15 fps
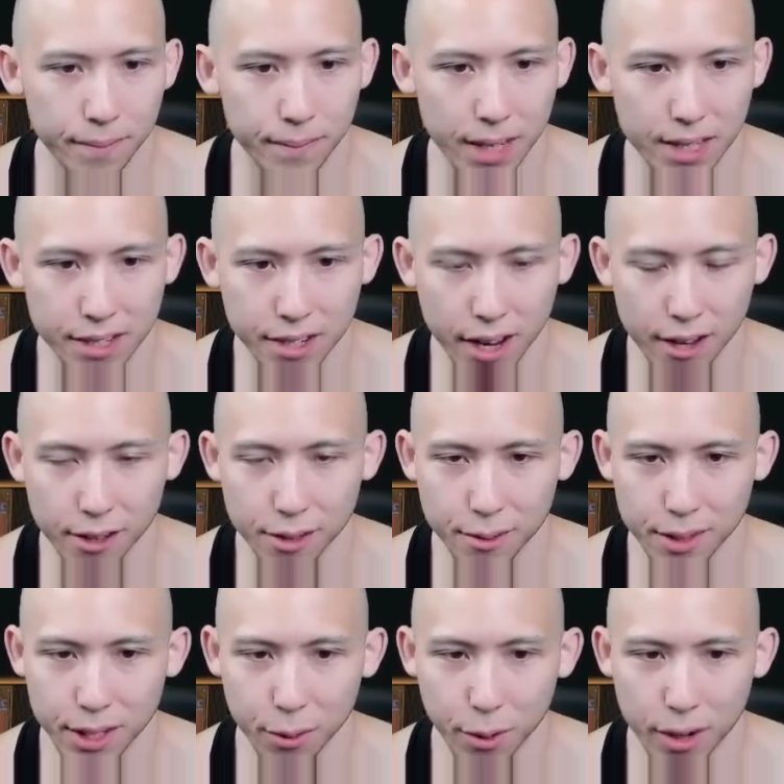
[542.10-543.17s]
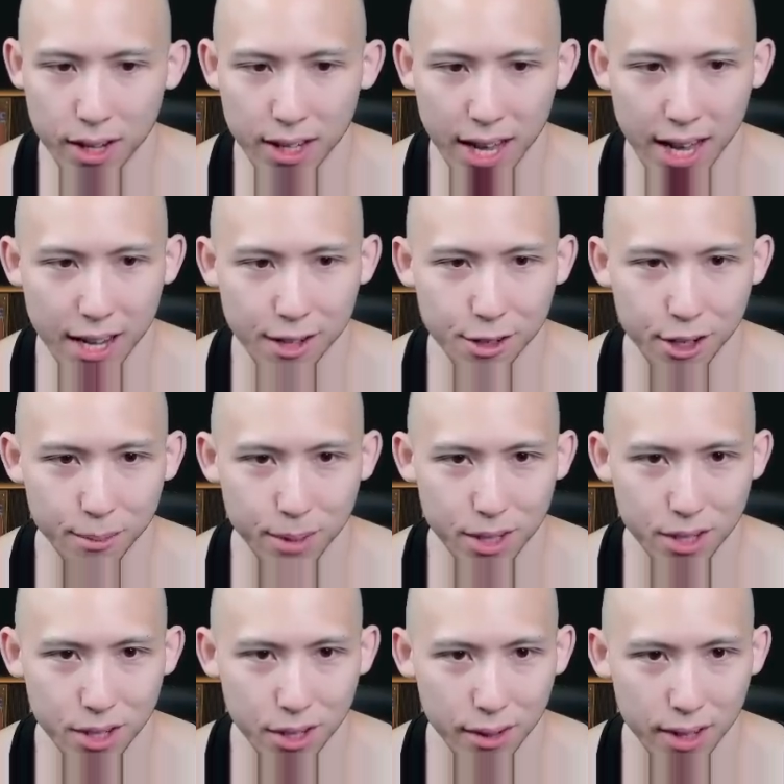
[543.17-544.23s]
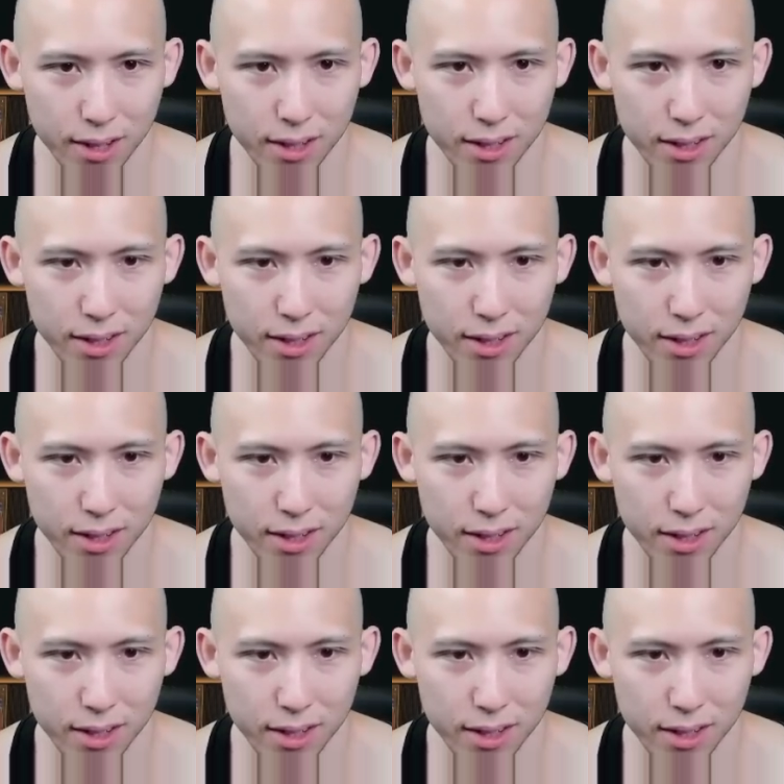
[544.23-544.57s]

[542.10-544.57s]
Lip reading: Scales really well, and you can bestow it.